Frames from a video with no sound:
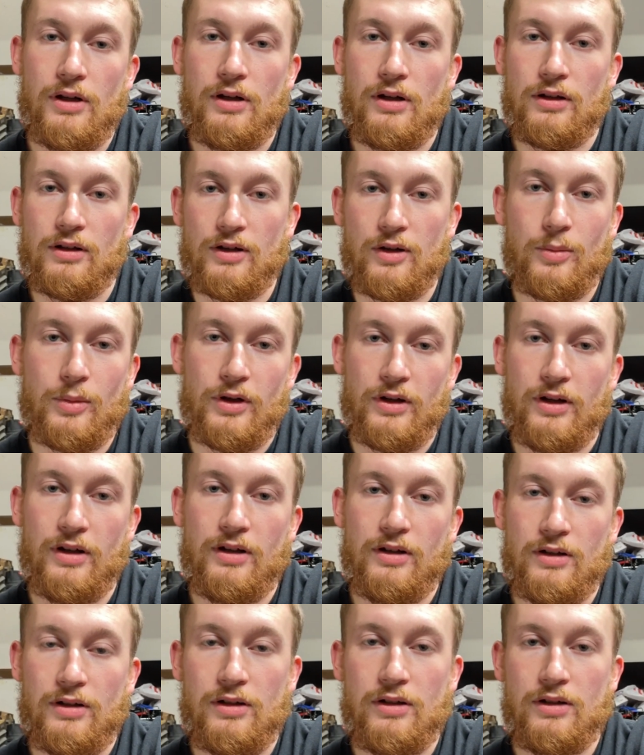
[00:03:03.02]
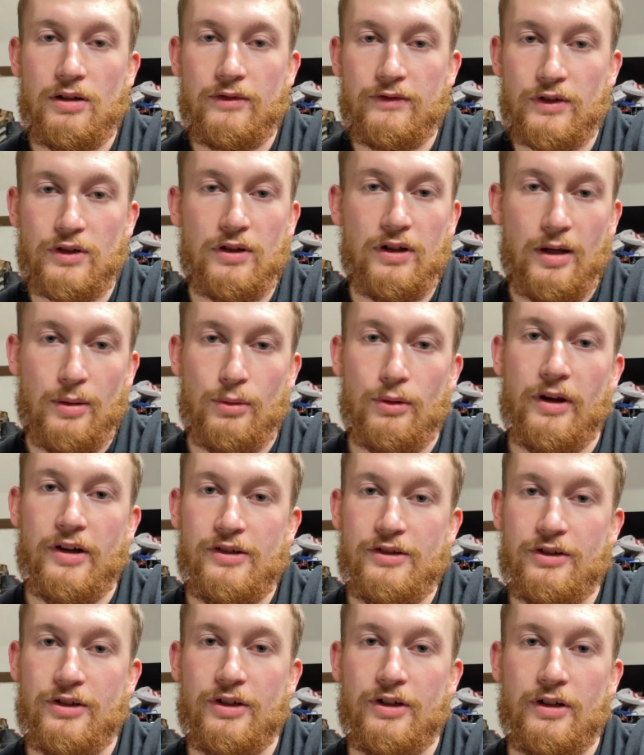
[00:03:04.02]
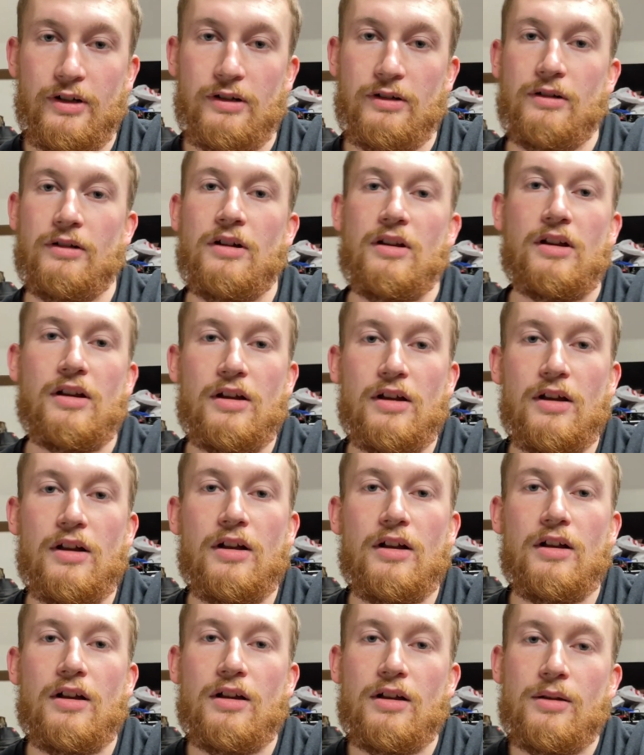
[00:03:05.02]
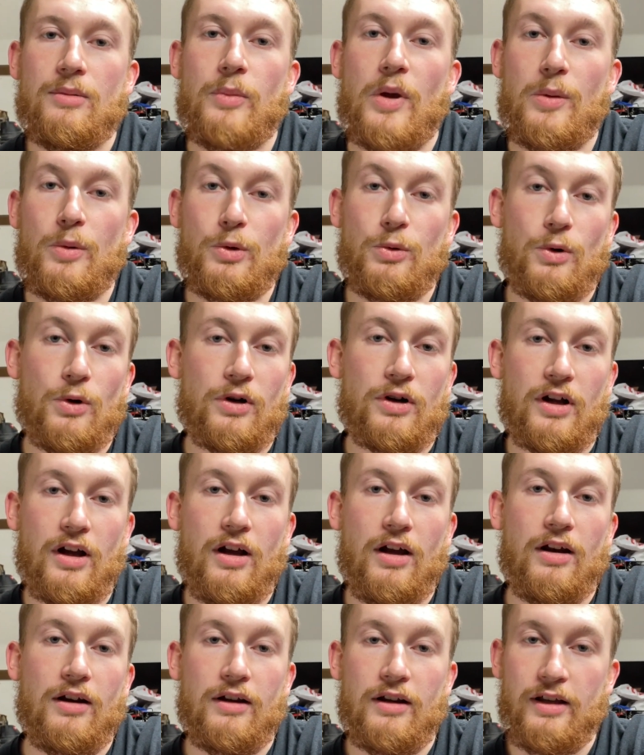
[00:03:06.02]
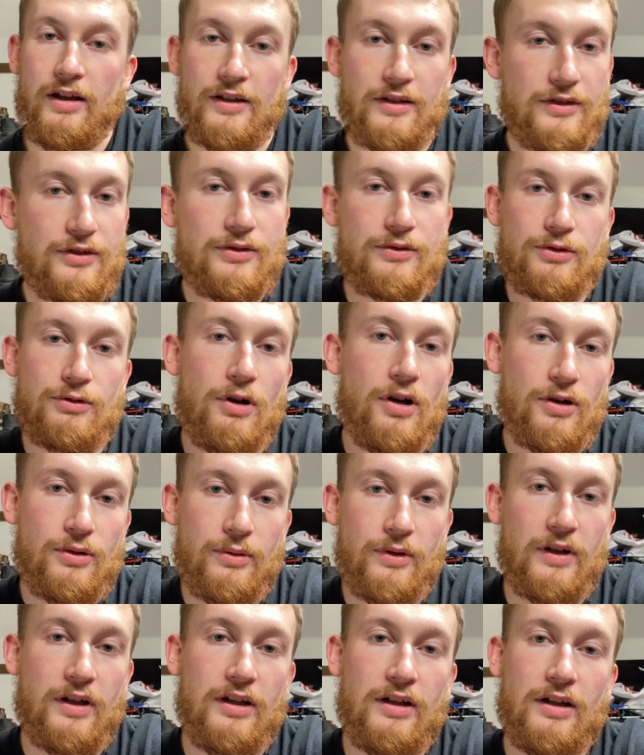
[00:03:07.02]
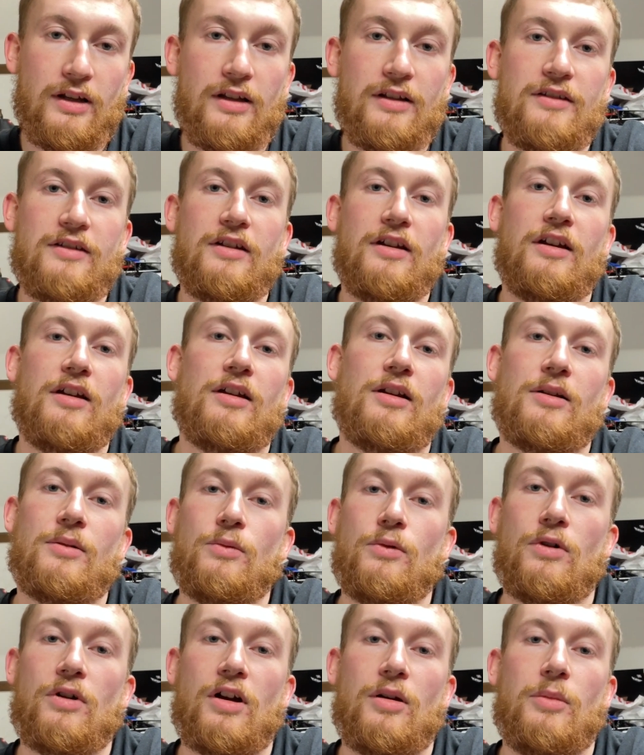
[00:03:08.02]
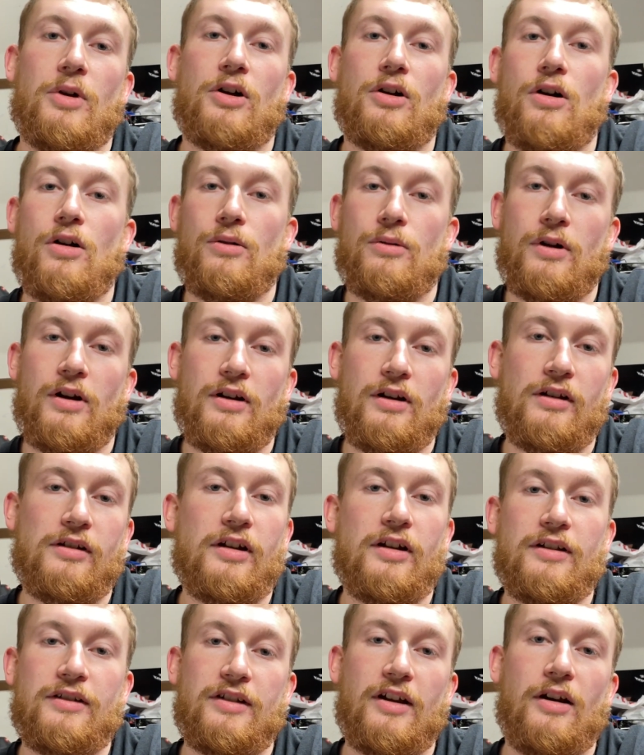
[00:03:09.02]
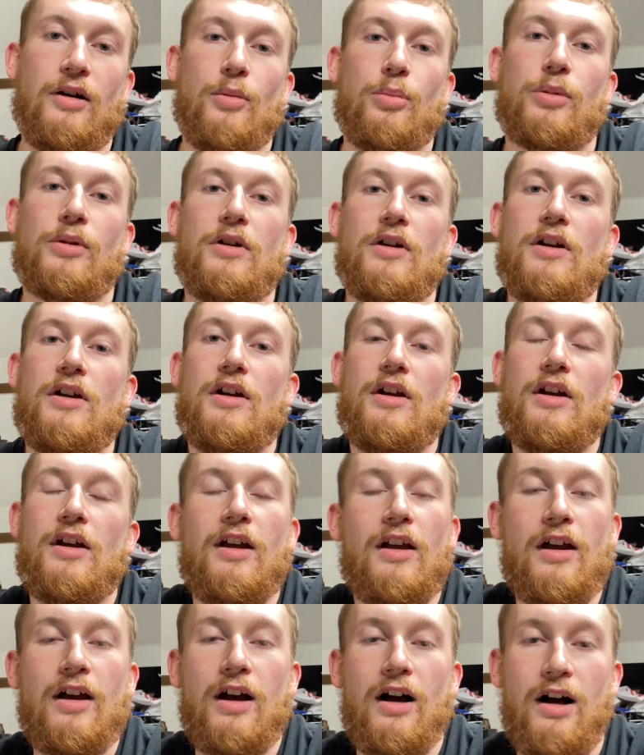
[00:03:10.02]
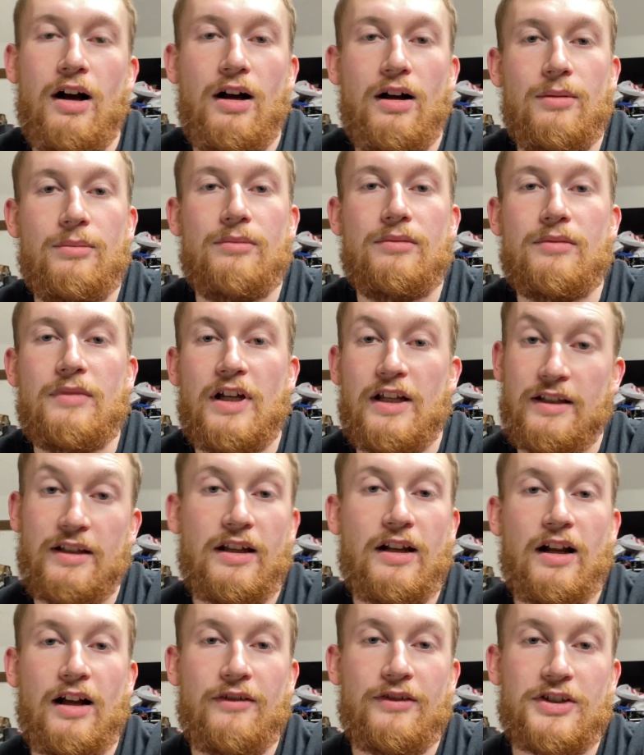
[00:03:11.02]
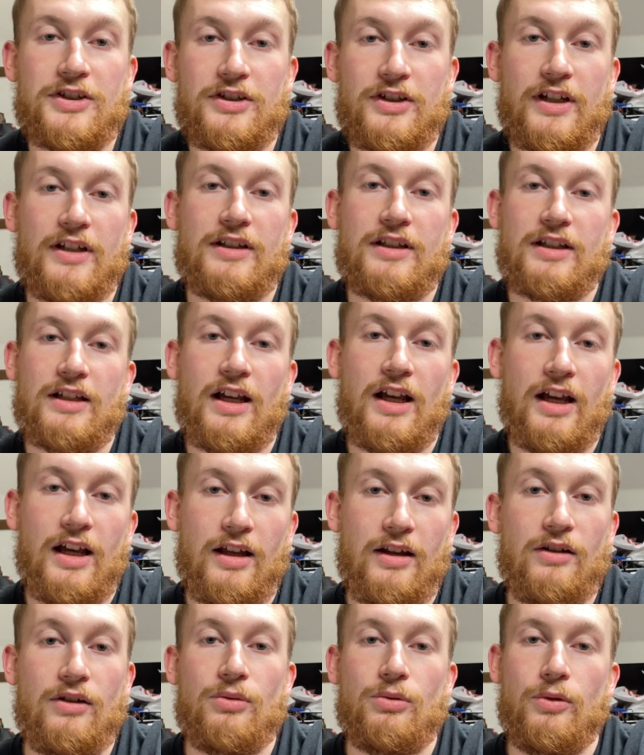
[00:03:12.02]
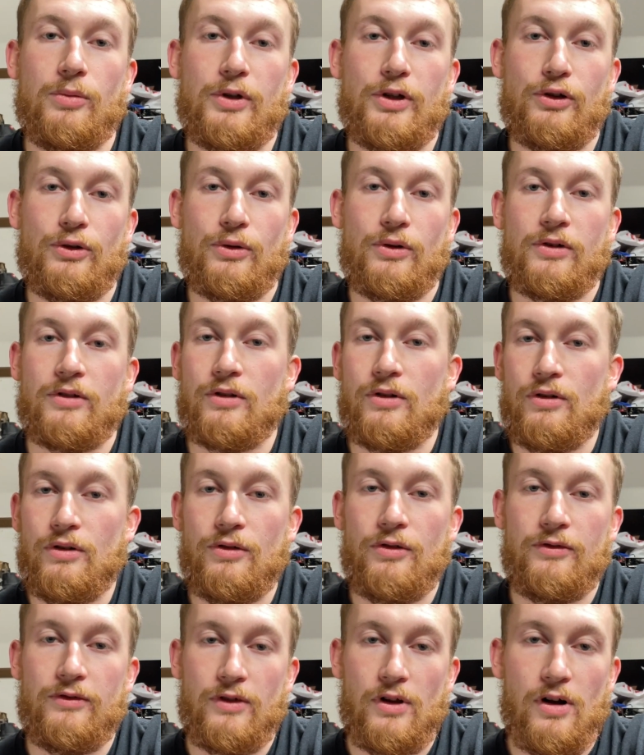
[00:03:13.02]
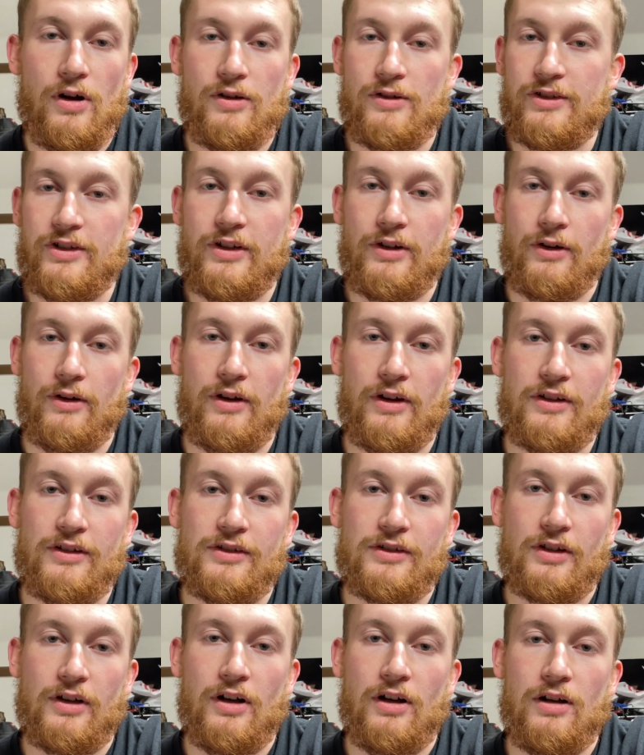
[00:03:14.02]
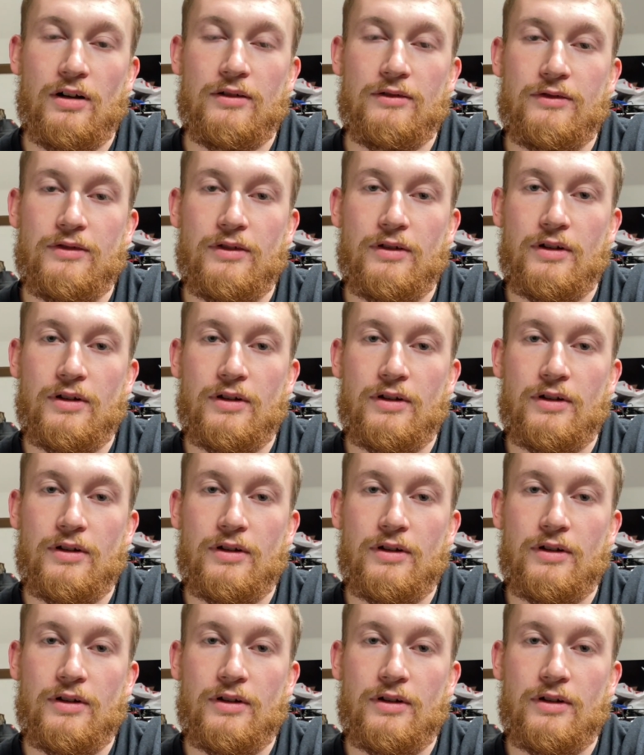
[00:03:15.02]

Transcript: a little bit of a collaboration and maybe work on his truck when he needs it and work on my car when I need his help. And then obviously at the end, we'll be doing a whole vlog series of